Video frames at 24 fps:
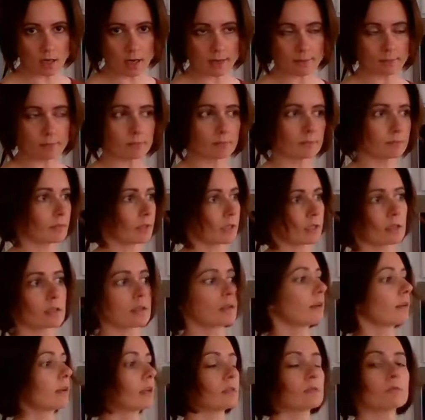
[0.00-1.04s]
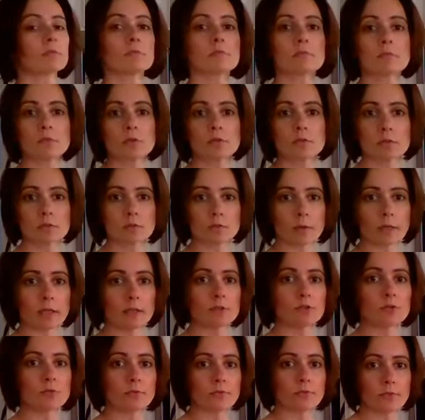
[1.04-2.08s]
I'm like, I got
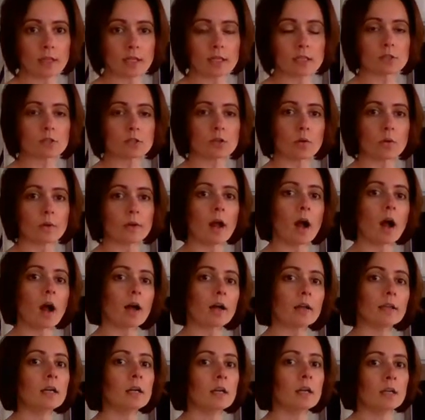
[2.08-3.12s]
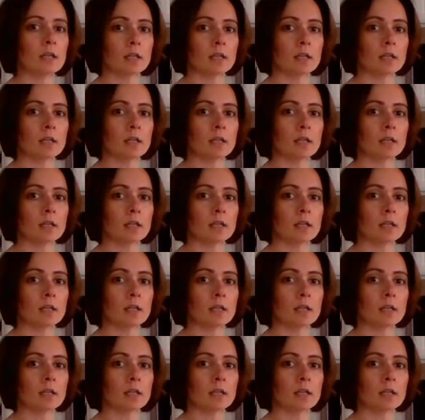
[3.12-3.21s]
22 things going on.